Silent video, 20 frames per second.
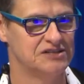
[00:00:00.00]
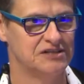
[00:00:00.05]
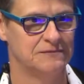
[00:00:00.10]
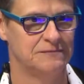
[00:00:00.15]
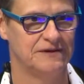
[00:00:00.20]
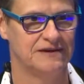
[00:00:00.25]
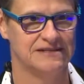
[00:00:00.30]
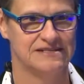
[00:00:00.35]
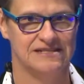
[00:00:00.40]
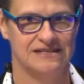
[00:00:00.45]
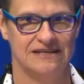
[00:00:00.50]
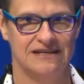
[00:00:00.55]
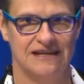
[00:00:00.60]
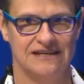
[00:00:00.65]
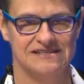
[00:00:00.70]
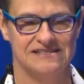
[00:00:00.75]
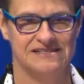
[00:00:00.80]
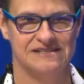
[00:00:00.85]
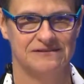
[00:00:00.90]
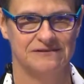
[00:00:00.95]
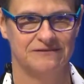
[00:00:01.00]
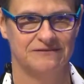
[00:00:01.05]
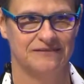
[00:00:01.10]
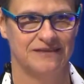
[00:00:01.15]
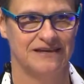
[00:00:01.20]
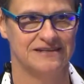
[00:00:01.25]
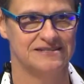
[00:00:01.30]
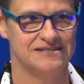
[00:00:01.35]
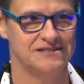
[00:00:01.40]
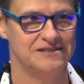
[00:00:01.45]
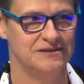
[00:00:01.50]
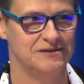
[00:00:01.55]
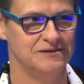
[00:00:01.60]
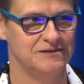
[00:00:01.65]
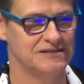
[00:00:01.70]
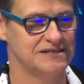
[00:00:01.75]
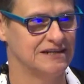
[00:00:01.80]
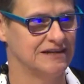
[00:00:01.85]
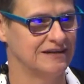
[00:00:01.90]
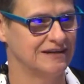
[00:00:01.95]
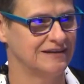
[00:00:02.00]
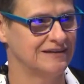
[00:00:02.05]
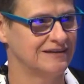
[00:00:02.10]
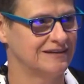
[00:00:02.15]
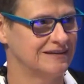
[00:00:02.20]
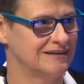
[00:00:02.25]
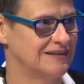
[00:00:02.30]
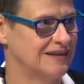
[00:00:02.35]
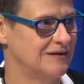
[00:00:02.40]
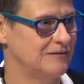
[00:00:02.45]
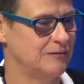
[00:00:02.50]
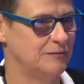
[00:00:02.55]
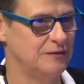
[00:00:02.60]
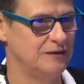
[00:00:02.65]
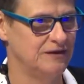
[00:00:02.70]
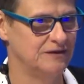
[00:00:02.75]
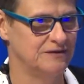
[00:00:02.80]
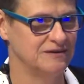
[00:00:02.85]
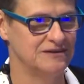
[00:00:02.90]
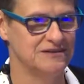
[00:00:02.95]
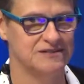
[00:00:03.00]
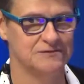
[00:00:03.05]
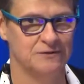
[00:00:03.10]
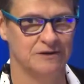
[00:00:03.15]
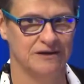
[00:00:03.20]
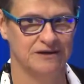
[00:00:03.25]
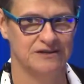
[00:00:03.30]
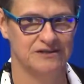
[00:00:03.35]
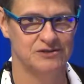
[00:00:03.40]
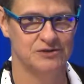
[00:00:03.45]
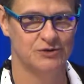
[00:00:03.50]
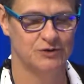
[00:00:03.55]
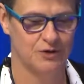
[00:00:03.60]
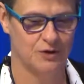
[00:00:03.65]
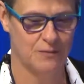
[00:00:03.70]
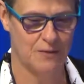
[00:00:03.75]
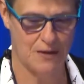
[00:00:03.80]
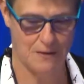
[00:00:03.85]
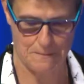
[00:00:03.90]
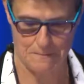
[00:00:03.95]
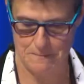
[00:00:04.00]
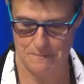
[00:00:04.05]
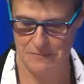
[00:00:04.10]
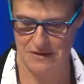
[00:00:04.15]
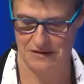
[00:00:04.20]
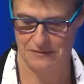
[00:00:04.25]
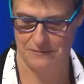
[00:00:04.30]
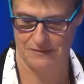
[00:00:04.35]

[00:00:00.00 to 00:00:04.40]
the person next to you if they're snoozing, that would be good, because we're going to talk about bed